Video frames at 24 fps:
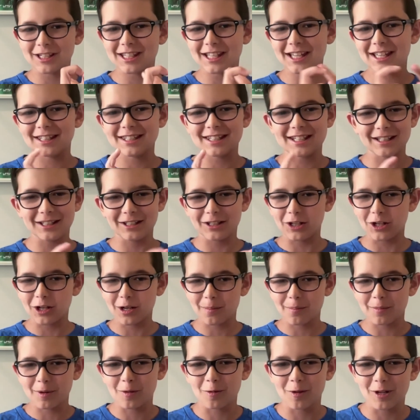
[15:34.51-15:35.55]
They had Dylan
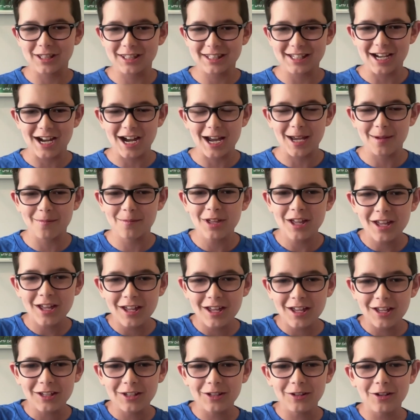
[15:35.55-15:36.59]
Harper one time.
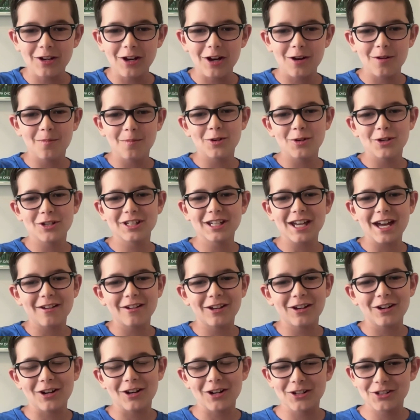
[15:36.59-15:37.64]
Morris County
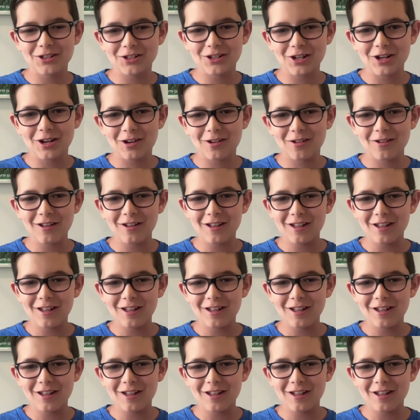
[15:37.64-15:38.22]
card show.